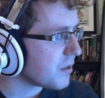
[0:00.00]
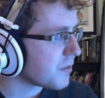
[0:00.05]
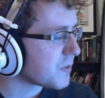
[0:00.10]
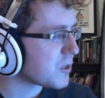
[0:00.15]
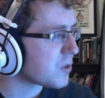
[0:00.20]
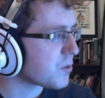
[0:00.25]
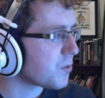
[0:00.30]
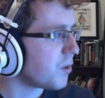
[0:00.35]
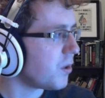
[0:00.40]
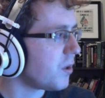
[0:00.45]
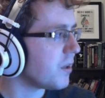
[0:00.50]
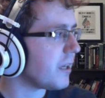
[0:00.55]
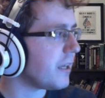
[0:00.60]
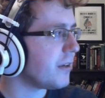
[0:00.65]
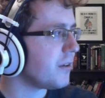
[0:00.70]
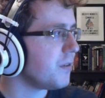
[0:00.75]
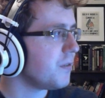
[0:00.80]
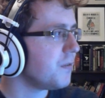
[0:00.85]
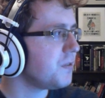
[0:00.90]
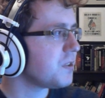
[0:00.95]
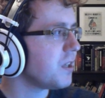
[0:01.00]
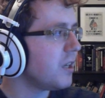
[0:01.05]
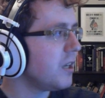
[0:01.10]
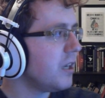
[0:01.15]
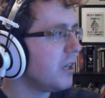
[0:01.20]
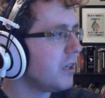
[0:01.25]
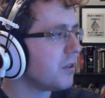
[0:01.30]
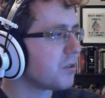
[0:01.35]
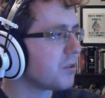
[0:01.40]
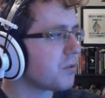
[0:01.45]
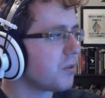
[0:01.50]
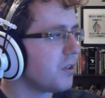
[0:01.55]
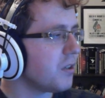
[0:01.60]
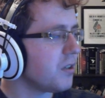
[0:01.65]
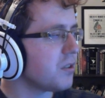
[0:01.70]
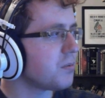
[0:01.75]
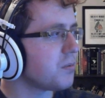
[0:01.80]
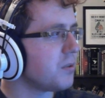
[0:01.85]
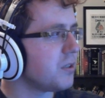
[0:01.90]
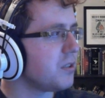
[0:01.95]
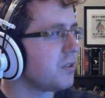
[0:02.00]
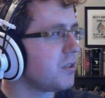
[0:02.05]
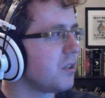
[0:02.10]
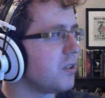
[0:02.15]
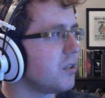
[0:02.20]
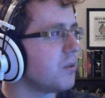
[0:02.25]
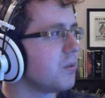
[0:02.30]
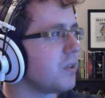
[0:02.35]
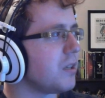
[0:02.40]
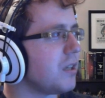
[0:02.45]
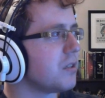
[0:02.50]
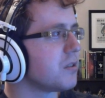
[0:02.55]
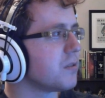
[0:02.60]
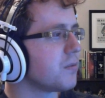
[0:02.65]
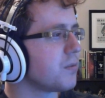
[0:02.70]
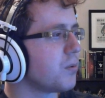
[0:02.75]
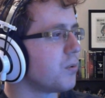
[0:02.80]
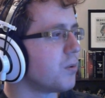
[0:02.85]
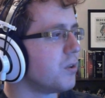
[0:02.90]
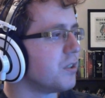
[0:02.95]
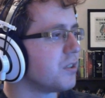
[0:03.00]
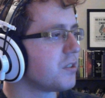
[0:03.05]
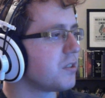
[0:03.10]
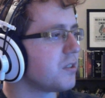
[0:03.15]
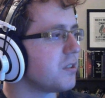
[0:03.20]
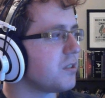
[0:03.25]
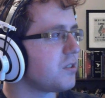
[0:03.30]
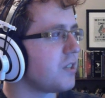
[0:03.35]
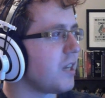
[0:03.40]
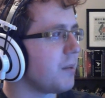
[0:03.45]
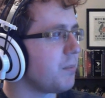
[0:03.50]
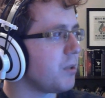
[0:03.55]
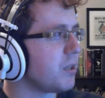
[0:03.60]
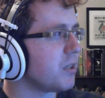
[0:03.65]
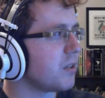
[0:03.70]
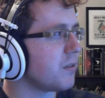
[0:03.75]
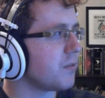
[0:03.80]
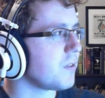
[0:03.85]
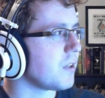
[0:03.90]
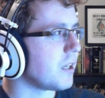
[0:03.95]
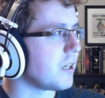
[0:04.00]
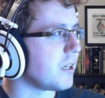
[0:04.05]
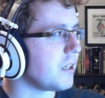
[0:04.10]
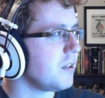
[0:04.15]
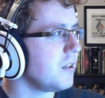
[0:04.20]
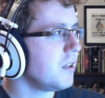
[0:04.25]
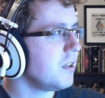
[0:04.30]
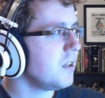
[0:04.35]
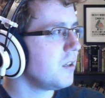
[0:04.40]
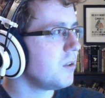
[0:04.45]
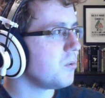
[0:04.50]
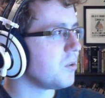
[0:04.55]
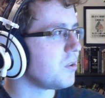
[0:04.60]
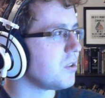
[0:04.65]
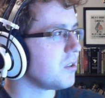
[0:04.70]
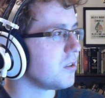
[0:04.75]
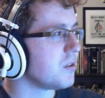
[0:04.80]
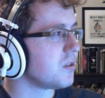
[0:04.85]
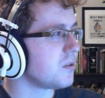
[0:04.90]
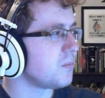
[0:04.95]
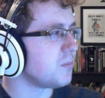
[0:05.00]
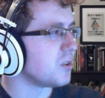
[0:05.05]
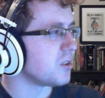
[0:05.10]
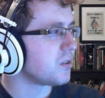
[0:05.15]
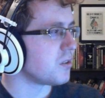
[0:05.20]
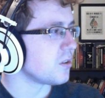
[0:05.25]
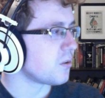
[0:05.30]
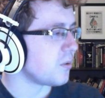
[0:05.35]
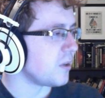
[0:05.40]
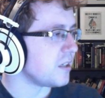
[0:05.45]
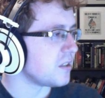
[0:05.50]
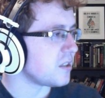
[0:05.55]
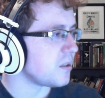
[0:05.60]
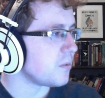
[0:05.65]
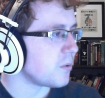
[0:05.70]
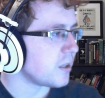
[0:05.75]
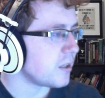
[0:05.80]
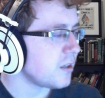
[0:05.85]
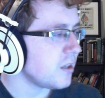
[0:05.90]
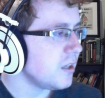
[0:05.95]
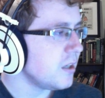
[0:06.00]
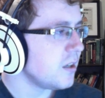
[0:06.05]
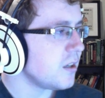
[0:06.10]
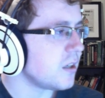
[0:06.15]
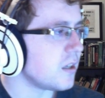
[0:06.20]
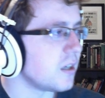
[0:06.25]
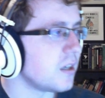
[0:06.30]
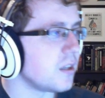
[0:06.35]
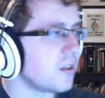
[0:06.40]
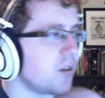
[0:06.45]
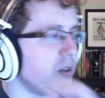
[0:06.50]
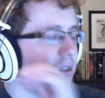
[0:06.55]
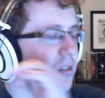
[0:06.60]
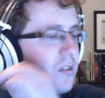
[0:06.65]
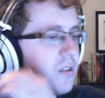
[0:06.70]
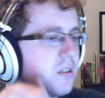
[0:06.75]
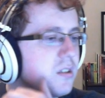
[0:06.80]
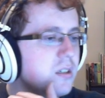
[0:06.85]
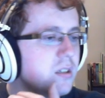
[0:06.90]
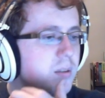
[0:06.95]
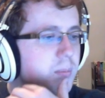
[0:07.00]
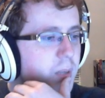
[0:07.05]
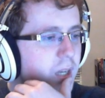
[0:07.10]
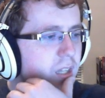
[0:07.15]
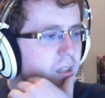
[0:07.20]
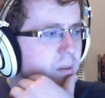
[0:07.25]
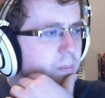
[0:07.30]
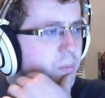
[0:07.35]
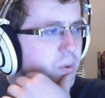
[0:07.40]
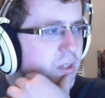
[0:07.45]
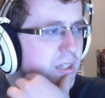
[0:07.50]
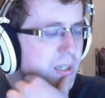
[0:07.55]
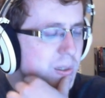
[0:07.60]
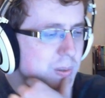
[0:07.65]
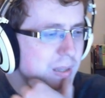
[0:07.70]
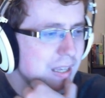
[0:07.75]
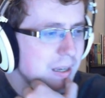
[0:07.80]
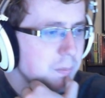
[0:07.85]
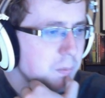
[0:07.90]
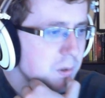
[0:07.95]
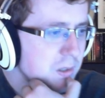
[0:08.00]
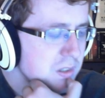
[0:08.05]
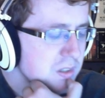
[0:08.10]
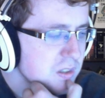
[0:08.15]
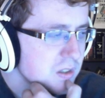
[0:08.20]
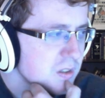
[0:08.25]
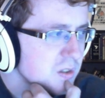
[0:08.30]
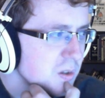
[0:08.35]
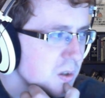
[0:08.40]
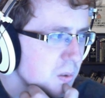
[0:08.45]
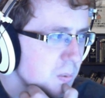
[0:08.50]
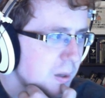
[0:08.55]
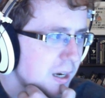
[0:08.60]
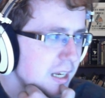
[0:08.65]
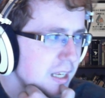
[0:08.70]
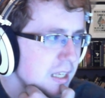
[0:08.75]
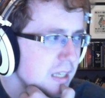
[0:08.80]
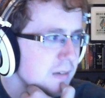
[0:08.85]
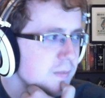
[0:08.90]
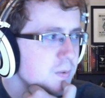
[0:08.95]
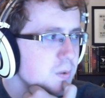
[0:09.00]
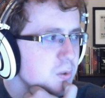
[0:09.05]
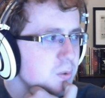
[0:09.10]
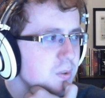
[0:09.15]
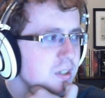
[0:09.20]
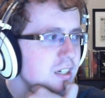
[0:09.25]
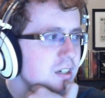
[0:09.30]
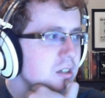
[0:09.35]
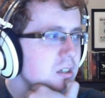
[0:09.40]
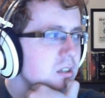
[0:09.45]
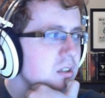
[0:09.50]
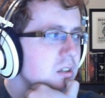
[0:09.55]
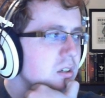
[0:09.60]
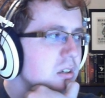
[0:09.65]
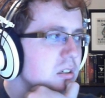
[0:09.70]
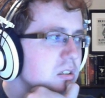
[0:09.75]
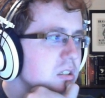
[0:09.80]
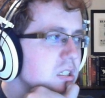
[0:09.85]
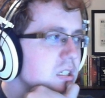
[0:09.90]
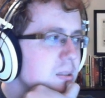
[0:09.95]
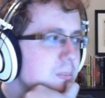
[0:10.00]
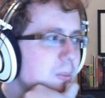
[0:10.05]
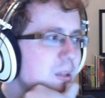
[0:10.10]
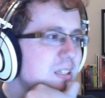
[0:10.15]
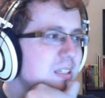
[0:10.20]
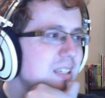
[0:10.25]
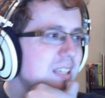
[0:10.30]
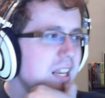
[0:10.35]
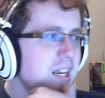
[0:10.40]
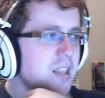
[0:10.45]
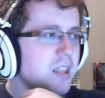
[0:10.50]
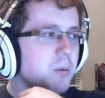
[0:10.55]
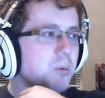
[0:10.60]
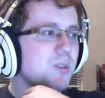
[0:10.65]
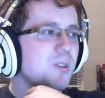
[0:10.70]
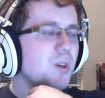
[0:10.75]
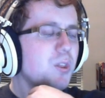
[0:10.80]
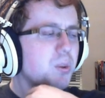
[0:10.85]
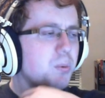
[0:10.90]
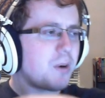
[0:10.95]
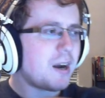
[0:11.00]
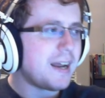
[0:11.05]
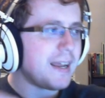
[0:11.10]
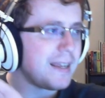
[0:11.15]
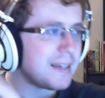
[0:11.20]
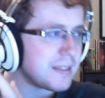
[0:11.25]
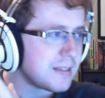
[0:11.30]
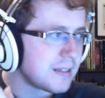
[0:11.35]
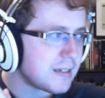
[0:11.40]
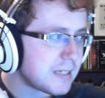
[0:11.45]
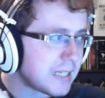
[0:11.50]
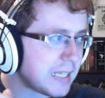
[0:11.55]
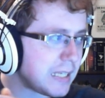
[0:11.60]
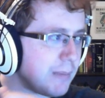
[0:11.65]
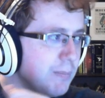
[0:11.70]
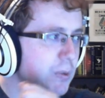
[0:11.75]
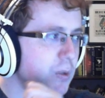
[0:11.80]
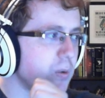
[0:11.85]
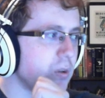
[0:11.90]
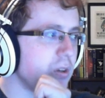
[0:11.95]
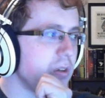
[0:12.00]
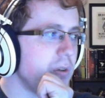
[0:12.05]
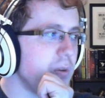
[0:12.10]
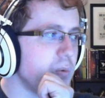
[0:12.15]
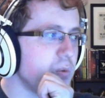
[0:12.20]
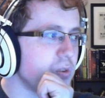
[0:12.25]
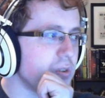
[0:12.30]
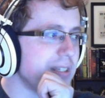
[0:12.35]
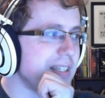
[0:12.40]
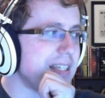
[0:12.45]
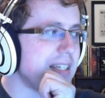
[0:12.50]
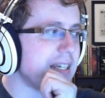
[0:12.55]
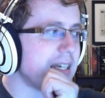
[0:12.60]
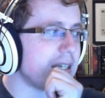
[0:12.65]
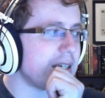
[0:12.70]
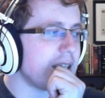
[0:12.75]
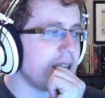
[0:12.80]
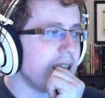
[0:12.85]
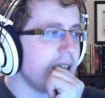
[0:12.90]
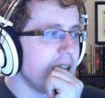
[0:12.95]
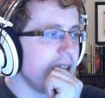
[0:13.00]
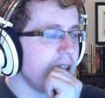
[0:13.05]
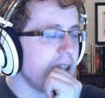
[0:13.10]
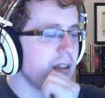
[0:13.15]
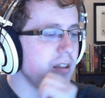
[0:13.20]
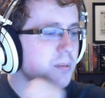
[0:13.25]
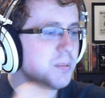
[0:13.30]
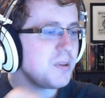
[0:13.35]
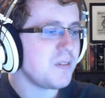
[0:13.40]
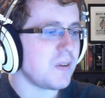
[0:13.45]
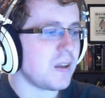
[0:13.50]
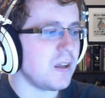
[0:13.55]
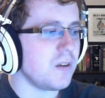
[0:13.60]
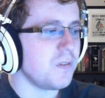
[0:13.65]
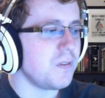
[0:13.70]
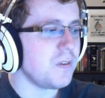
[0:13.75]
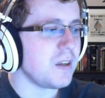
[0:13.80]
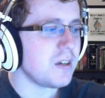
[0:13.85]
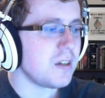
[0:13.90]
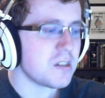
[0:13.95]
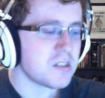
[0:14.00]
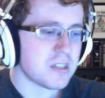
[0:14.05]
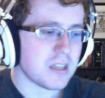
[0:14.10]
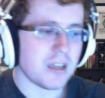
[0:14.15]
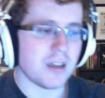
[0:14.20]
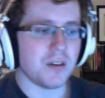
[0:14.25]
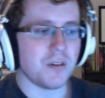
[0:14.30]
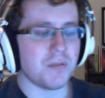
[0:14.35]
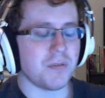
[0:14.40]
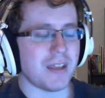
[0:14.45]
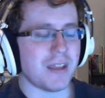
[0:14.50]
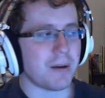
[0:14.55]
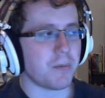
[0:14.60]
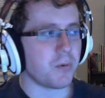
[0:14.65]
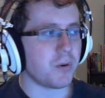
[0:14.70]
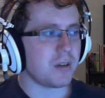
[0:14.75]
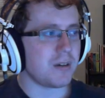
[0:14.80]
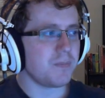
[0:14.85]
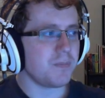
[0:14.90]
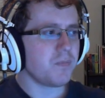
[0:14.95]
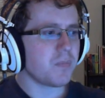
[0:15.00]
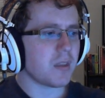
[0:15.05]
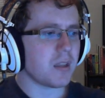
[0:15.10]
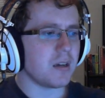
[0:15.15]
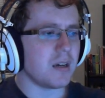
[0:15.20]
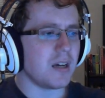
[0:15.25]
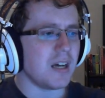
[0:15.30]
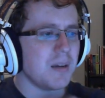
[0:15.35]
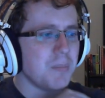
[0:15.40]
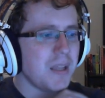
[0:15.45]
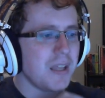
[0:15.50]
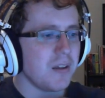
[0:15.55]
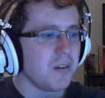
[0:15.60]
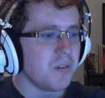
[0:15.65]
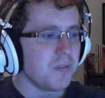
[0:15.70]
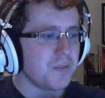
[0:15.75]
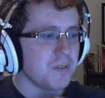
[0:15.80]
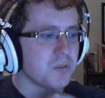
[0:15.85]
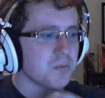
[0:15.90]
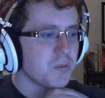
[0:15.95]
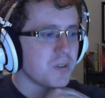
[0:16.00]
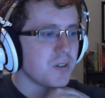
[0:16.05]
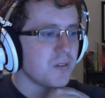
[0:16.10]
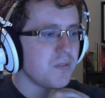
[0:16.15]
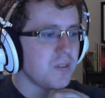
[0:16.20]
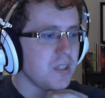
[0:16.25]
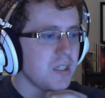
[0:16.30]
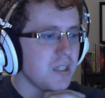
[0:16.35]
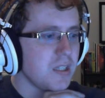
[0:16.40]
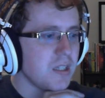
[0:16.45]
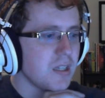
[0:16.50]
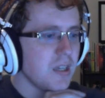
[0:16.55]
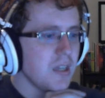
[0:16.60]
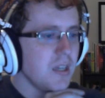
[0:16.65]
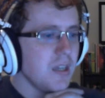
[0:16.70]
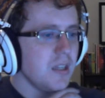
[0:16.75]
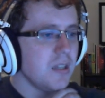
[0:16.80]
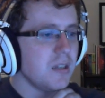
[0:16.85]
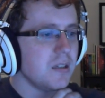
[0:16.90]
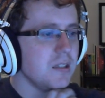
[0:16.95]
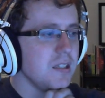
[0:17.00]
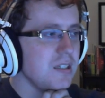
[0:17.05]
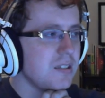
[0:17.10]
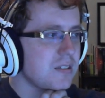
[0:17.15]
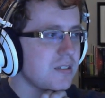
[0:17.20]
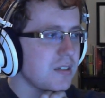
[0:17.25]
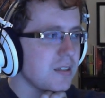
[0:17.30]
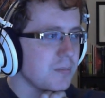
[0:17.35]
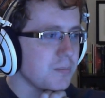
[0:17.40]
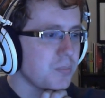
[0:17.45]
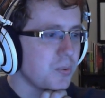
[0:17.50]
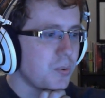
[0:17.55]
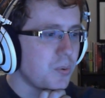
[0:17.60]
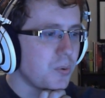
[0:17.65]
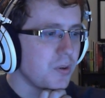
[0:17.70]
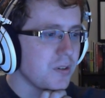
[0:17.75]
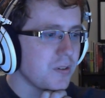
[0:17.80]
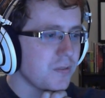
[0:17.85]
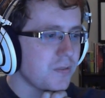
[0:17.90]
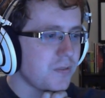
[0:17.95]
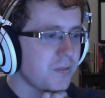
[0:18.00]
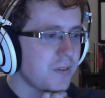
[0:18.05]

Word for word: strong elves. The strongest one to note is, of course, Champion of Cunning. which is just a crazy one. There are some other pretty okay ones. There's Lethrai Infiltrator. There's basically anything with Lethrai in the name. You can usually get a little bit of elfiness out of that one. Elf is one of the least important